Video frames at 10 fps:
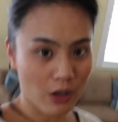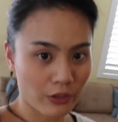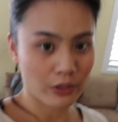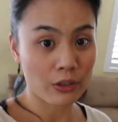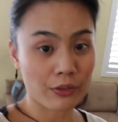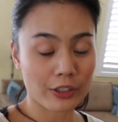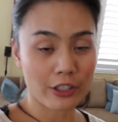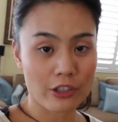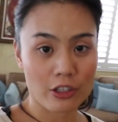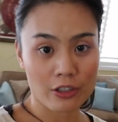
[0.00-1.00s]
All the new
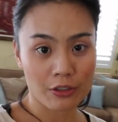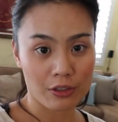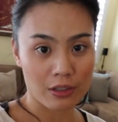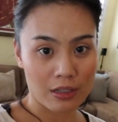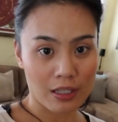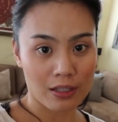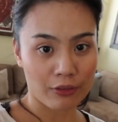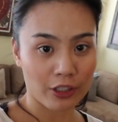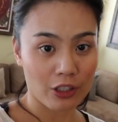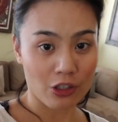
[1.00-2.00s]
furnitures,
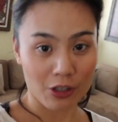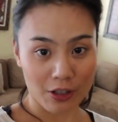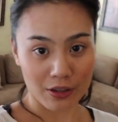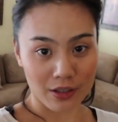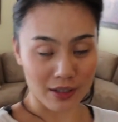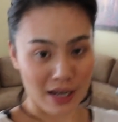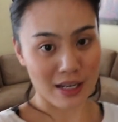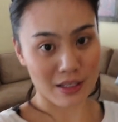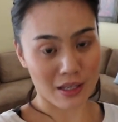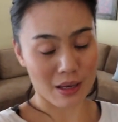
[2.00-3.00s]
this furniture, the
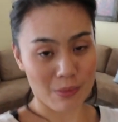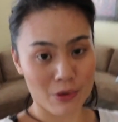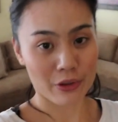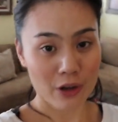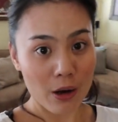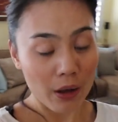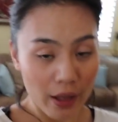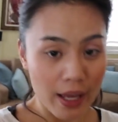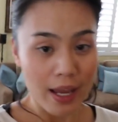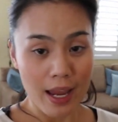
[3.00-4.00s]
dining table, they're all
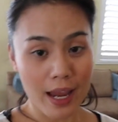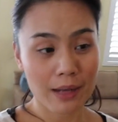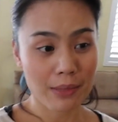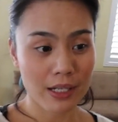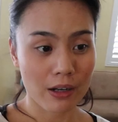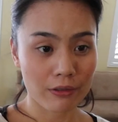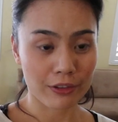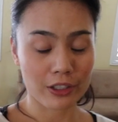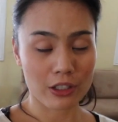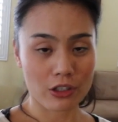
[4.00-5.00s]
hand-me-down
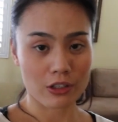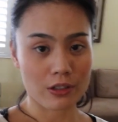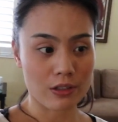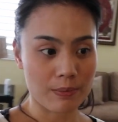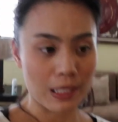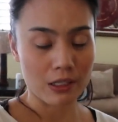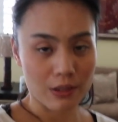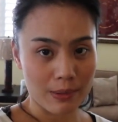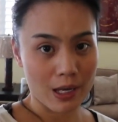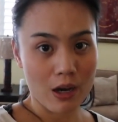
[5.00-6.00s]
furnitures
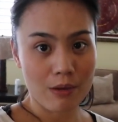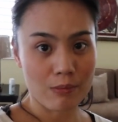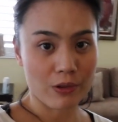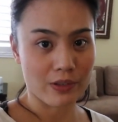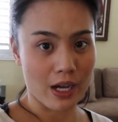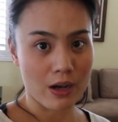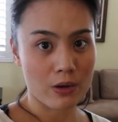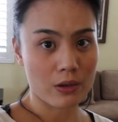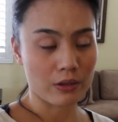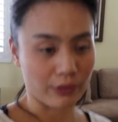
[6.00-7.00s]
because my aunt moved
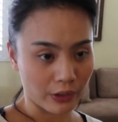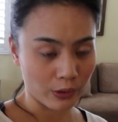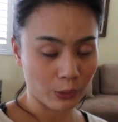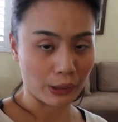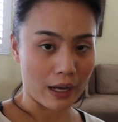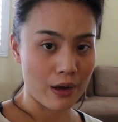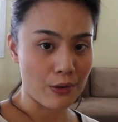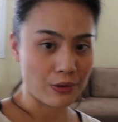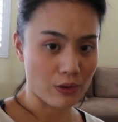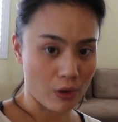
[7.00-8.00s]
out of her old house.